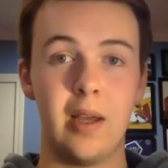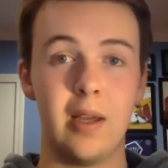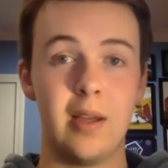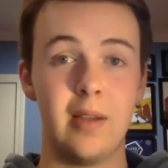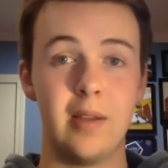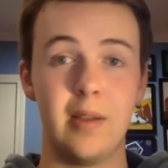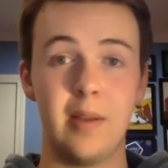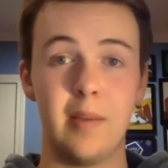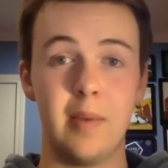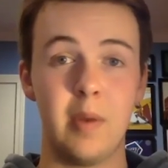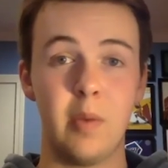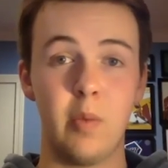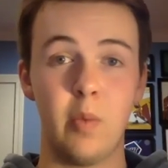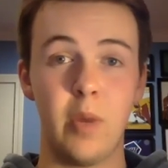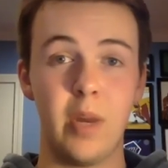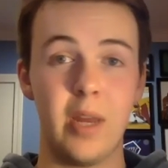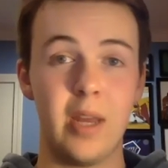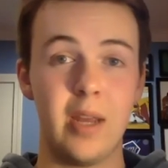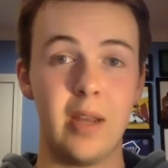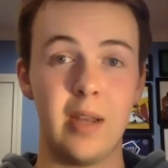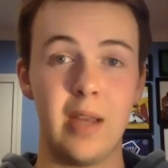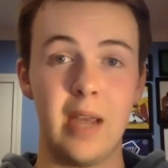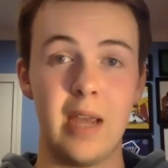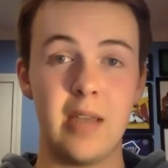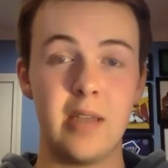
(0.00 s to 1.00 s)

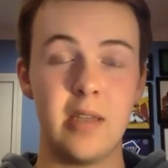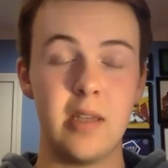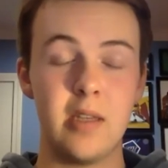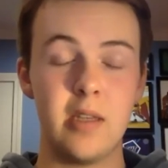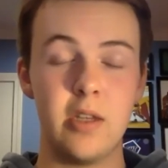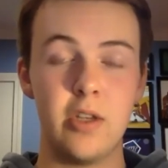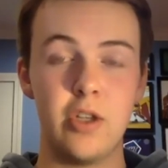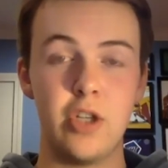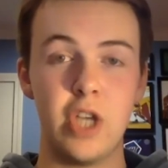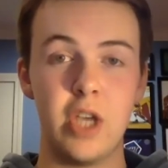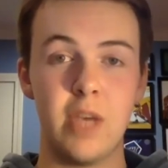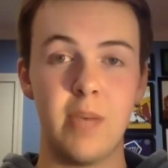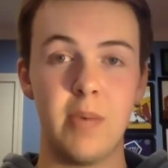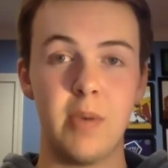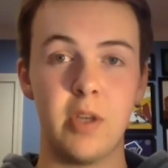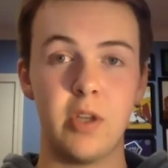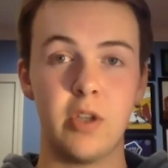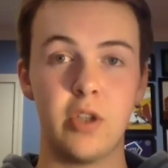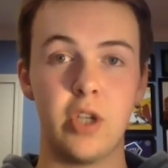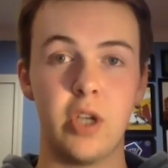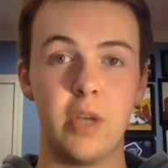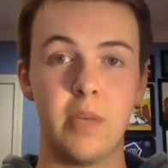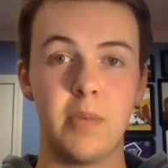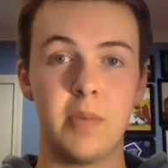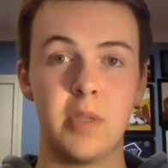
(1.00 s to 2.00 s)
Winning ACC
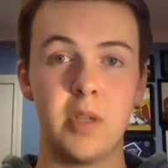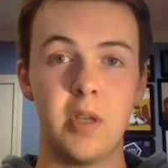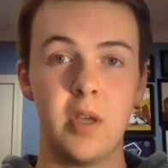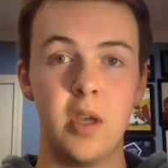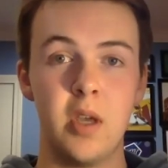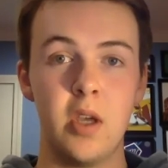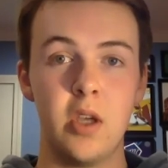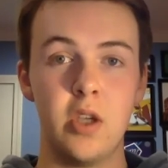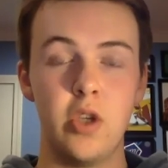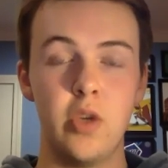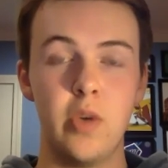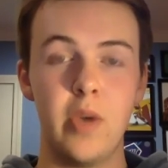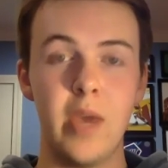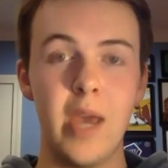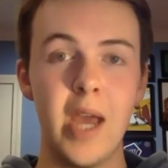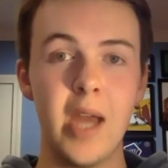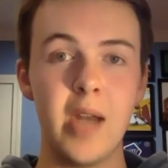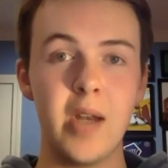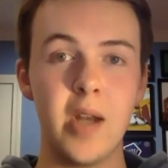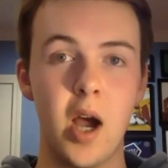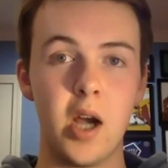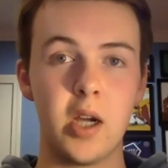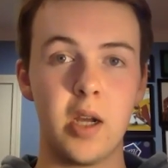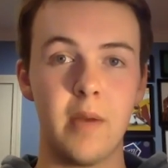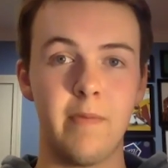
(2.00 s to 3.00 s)
championships. You can't
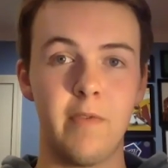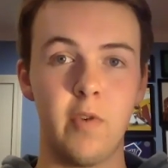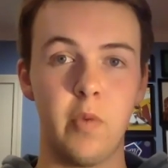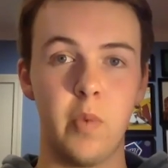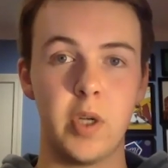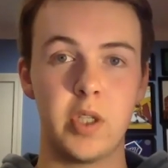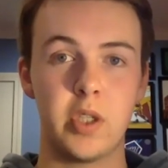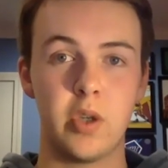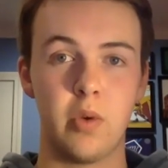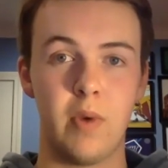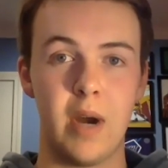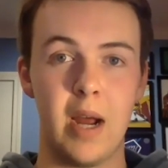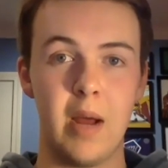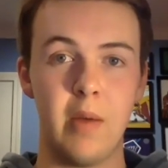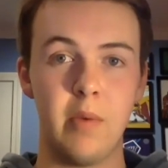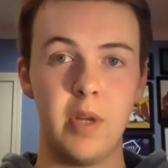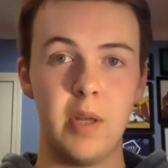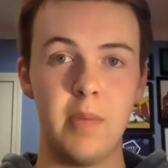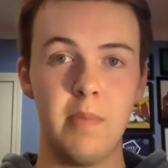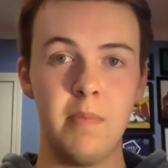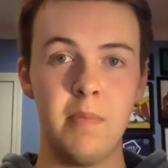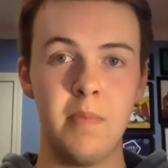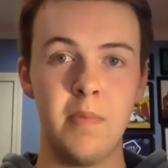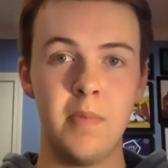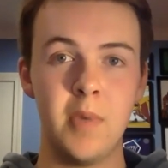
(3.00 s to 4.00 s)
knock him for what's around
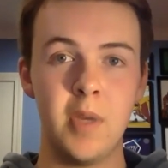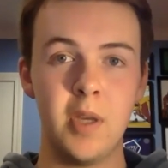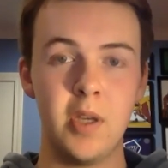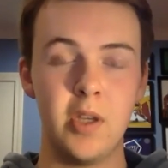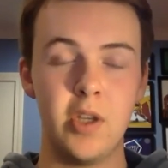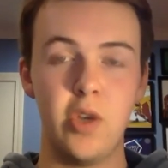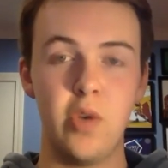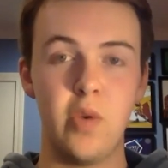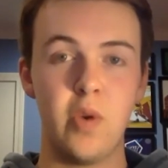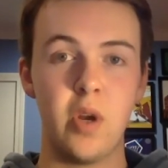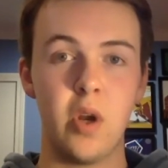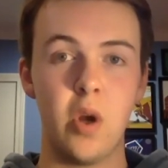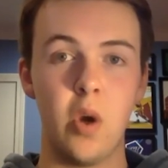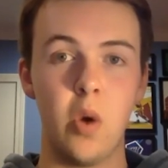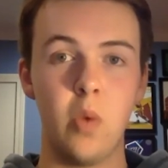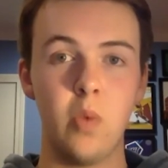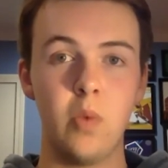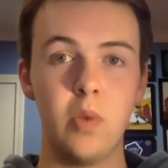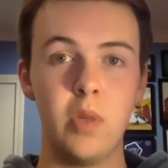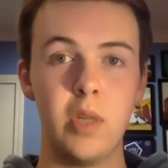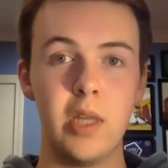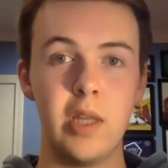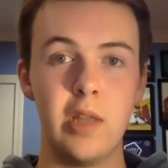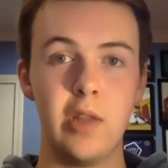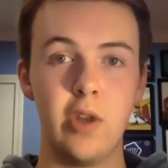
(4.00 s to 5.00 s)
him. You can
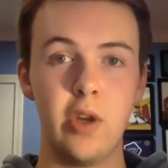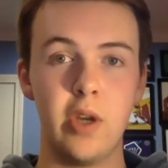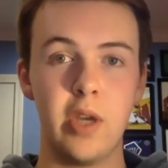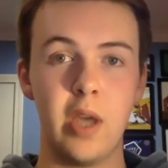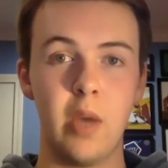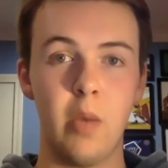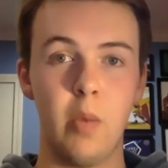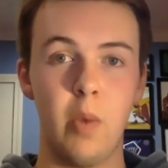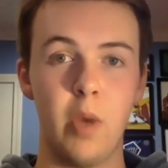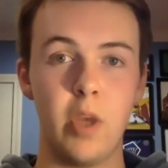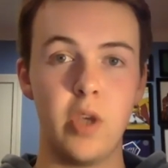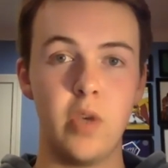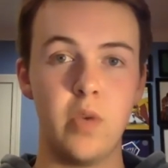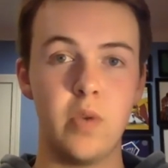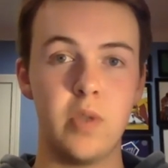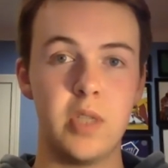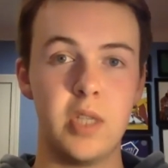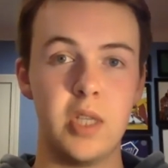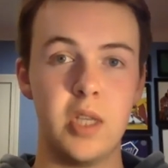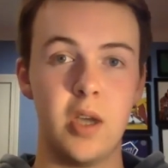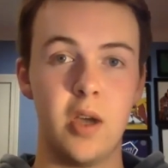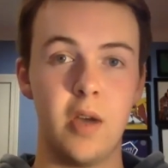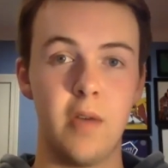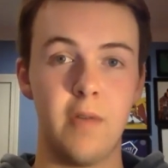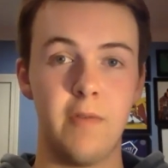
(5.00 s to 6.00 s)
only look at what you
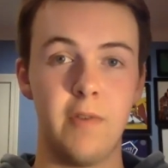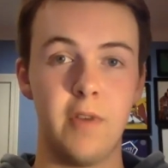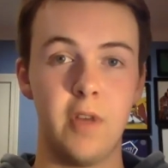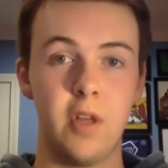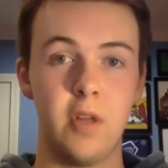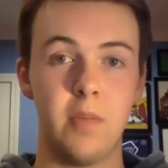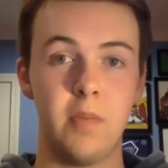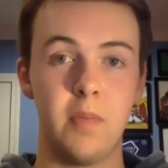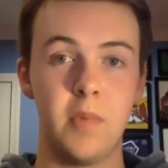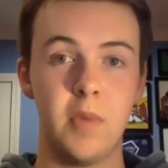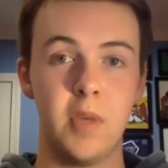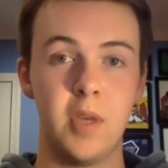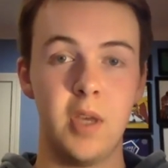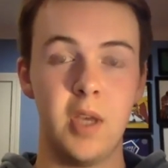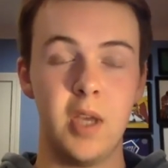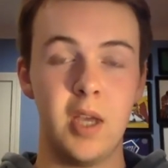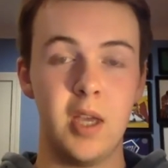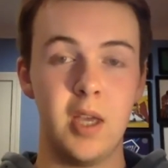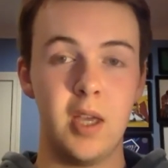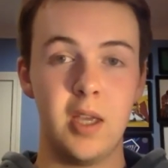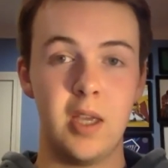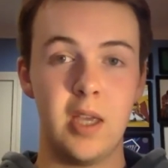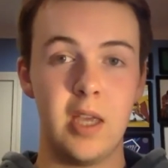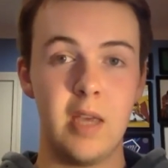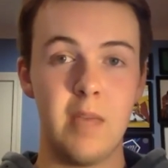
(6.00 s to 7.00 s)
see on film. He